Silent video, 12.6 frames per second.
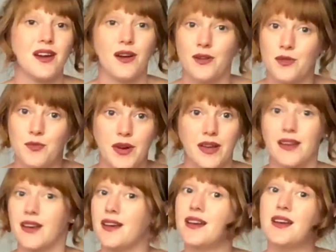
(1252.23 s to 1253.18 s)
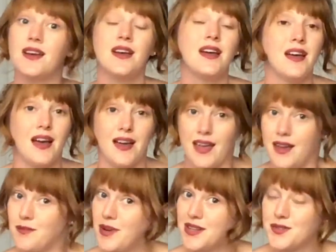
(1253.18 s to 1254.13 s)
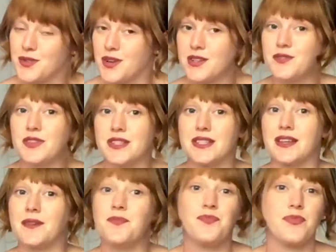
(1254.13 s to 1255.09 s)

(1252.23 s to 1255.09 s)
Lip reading: Oathbringer, again Master Artificer,